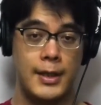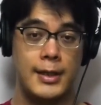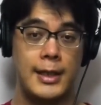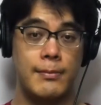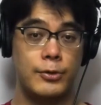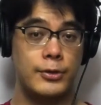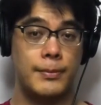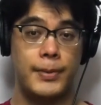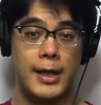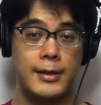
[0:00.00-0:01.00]
he brewed a
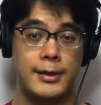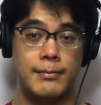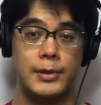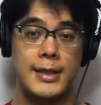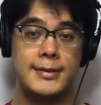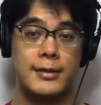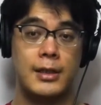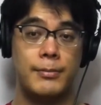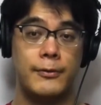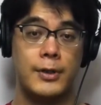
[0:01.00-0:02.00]
pot and placed a
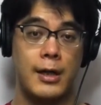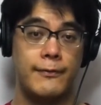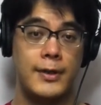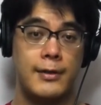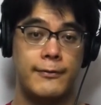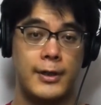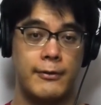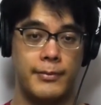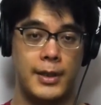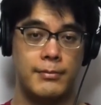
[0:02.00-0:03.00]
cup of coffee in front
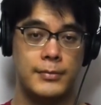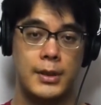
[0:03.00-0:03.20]
of me.